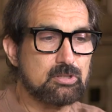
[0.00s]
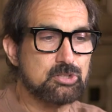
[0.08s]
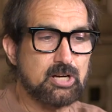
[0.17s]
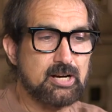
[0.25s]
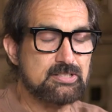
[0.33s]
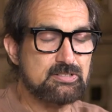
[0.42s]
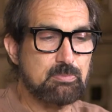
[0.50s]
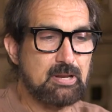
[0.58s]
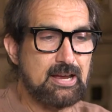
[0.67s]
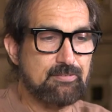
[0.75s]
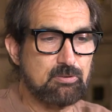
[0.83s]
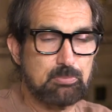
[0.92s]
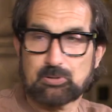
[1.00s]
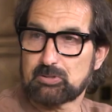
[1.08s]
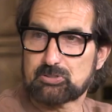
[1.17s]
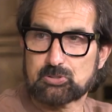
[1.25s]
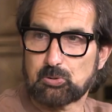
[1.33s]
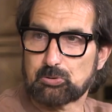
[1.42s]
The Chinese have been after
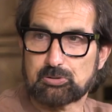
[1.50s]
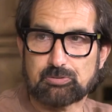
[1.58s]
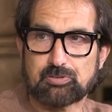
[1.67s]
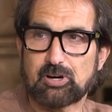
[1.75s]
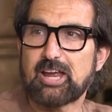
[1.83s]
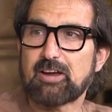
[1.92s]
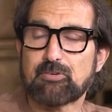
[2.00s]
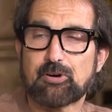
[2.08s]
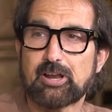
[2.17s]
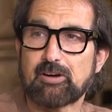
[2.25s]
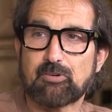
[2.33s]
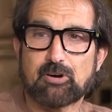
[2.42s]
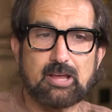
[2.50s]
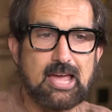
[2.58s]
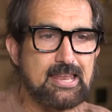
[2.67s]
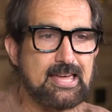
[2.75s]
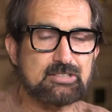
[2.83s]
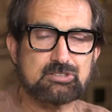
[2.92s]
building solar forever and ever,
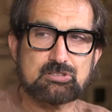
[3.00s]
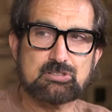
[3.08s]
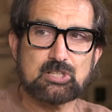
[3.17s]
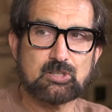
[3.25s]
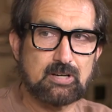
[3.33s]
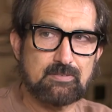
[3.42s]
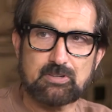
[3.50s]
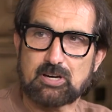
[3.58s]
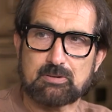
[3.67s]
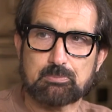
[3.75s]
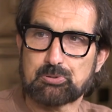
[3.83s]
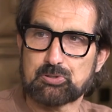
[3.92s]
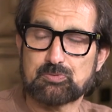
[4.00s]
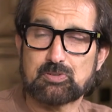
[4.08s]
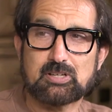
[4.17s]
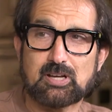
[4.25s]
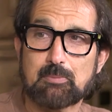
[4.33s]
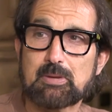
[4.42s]
and they still have not improved
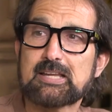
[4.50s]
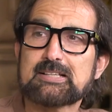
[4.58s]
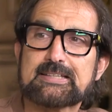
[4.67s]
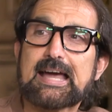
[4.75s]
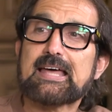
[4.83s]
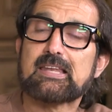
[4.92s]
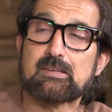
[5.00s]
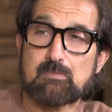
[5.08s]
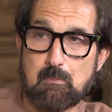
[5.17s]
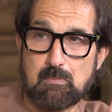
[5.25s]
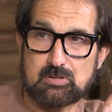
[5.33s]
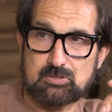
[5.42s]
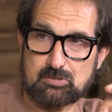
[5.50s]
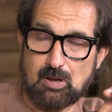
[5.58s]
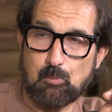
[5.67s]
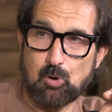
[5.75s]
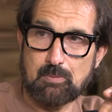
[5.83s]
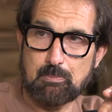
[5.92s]
it. I mean, it's gotten
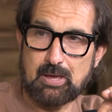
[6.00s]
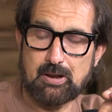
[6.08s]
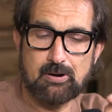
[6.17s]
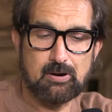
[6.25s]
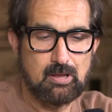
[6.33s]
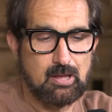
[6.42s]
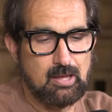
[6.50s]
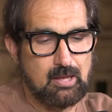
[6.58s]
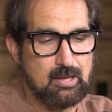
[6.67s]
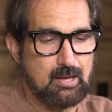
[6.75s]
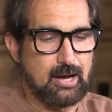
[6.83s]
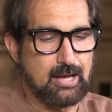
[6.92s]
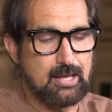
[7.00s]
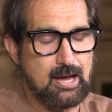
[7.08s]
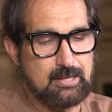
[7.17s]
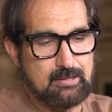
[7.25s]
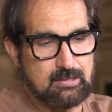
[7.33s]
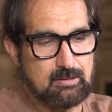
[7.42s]
somewhat better.
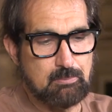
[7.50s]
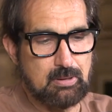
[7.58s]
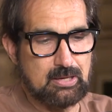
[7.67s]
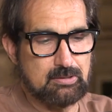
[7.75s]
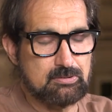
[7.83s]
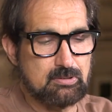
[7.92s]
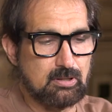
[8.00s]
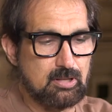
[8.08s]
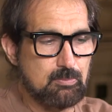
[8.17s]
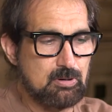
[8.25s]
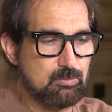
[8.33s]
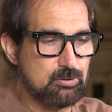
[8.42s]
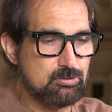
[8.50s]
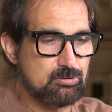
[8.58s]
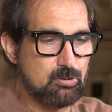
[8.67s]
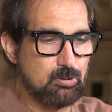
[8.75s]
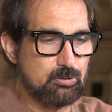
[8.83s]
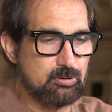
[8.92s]
I think the biggest dilemma with
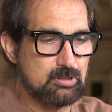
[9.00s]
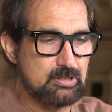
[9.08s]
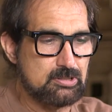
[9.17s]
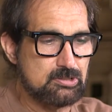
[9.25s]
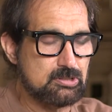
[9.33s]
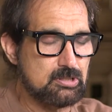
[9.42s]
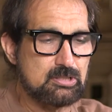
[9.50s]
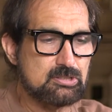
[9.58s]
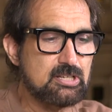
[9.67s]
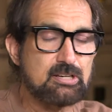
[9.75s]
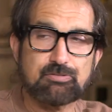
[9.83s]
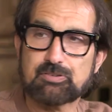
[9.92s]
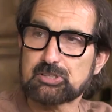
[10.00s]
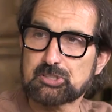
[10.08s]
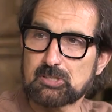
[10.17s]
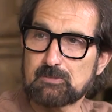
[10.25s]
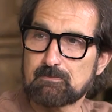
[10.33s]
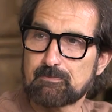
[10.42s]
solar is it's
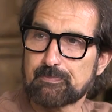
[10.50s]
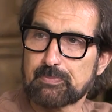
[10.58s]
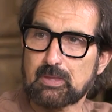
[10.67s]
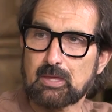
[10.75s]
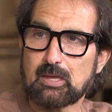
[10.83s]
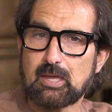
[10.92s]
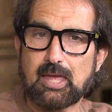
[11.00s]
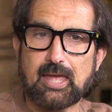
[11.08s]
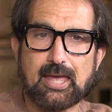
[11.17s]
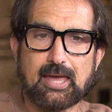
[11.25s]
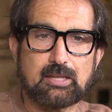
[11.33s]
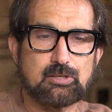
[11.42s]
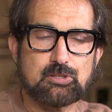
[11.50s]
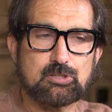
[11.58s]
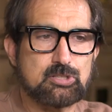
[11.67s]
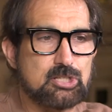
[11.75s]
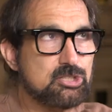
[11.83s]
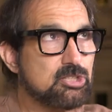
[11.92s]
inefficient, and
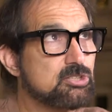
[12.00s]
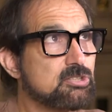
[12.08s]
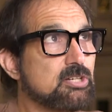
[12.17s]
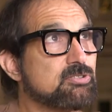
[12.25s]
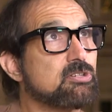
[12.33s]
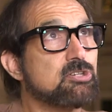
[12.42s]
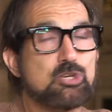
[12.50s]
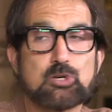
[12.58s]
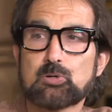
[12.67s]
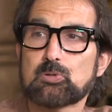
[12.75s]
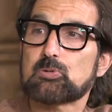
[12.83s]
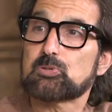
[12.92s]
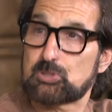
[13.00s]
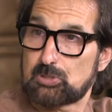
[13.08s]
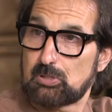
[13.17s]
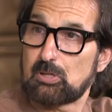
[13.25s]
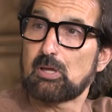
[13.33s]
it just doesn't use